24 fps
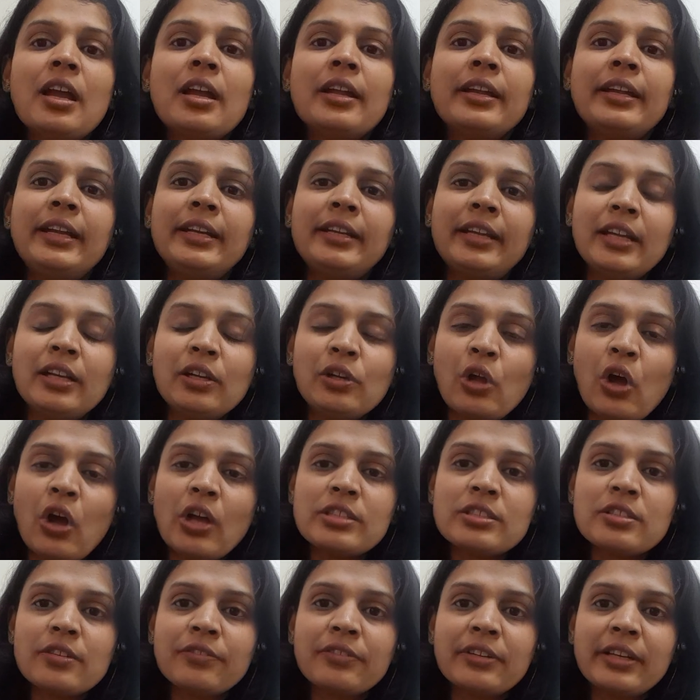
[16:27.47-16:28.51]
eating
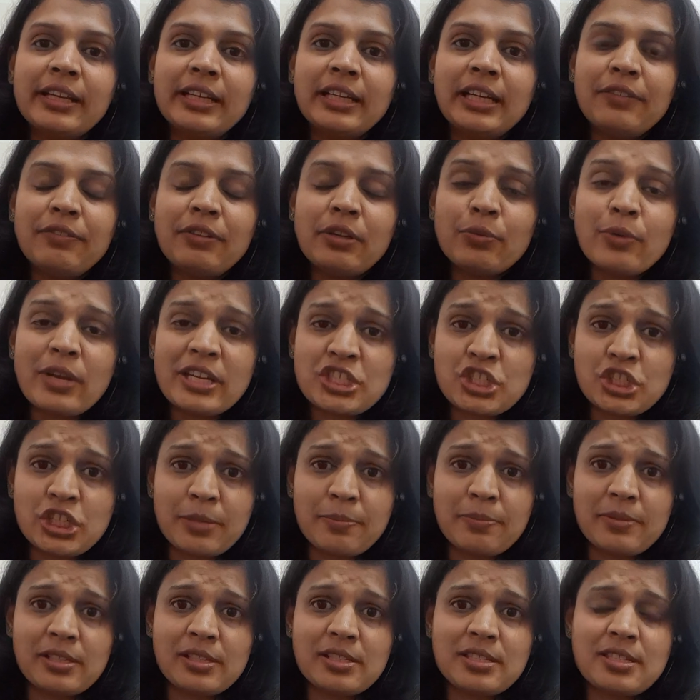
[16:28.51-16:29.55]
lots of green leafy
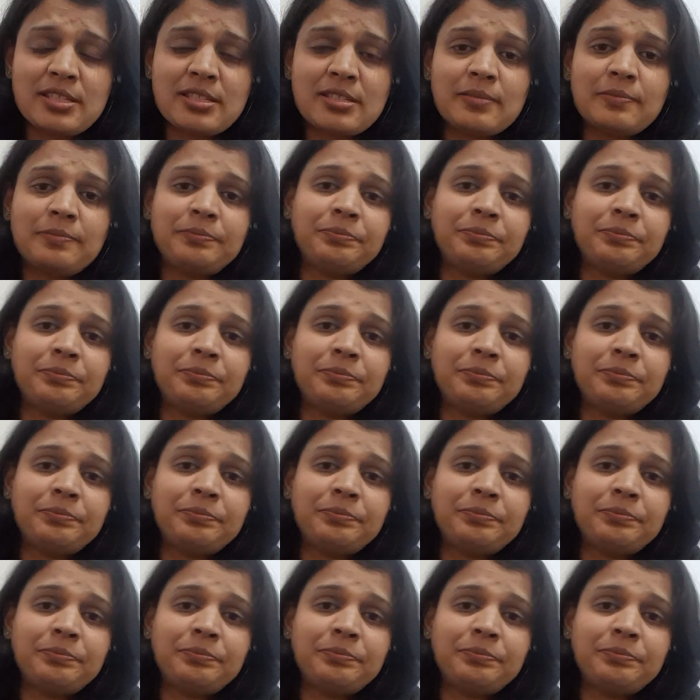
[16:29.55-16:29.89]
vegetables.